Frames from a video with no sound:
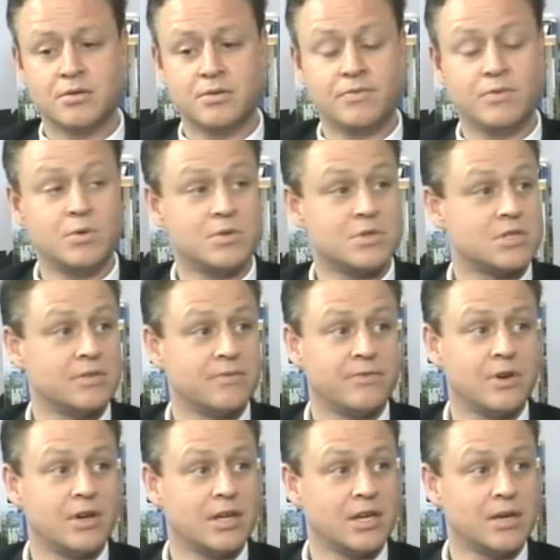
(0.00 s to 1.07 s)
if you're interested in
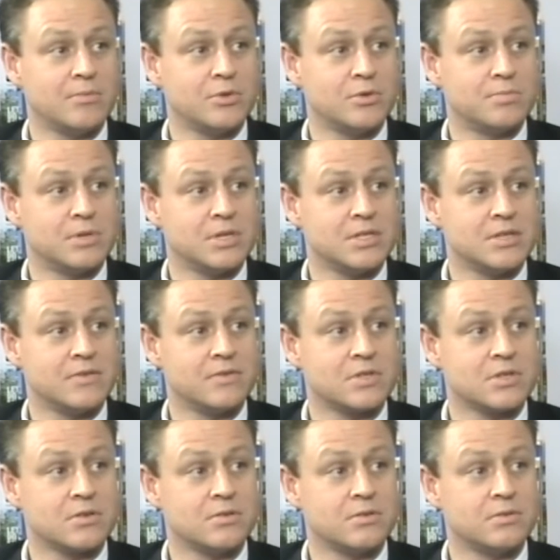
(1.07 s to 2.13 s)
finding out more, please give us a
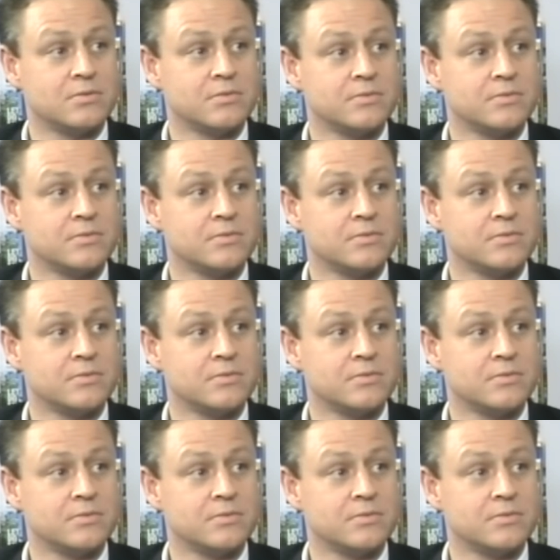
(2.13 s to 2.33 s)
call.